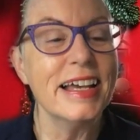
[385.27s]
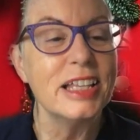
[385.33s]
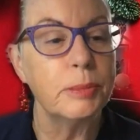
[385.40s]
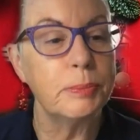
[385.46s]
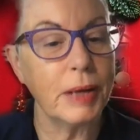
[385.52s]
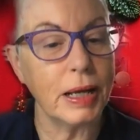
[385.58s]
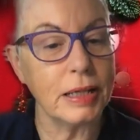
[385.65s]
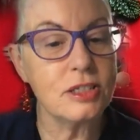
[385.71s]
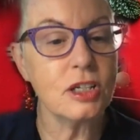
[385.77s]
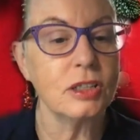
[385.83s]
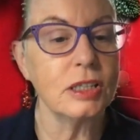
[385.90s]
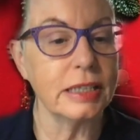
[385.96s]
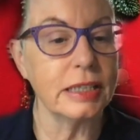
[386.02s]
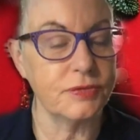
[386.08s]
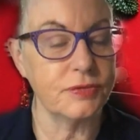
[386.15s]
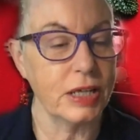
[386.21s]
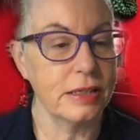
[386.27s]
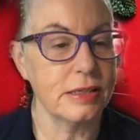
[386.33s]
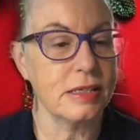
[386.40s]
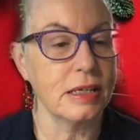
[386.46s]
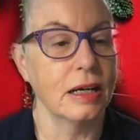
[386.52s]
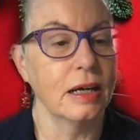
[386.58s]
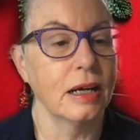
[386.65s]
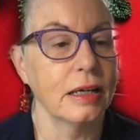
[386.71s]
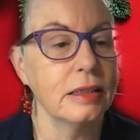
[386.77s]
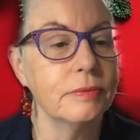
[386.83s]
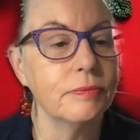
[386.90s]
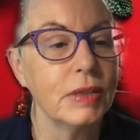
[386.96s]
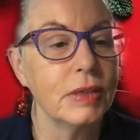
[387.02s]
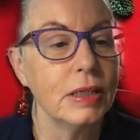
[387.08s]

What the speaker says: The buttons on the left-hand side,